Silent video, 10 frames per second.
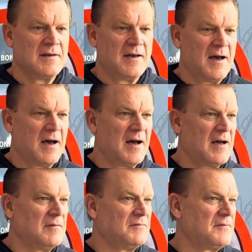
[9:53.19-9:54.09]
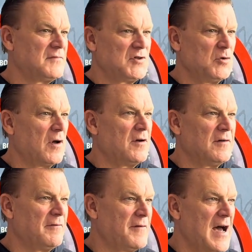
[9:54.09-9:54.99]

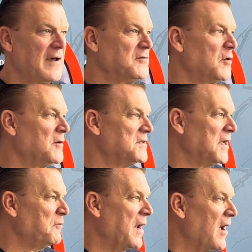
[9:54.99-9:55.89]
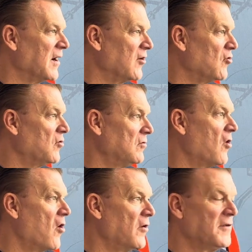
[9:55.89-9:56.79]
205, 210 pound
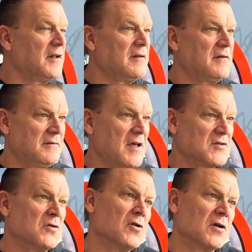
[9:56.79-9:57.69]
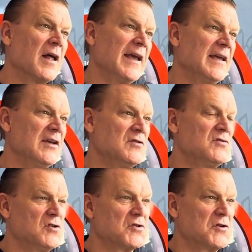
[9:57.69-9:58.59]
guard that doesn't look like he
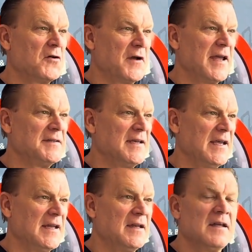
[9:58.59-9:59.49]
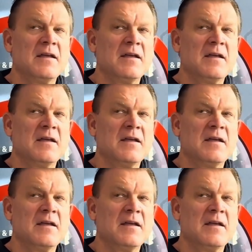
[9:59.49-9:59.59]
just turned 18.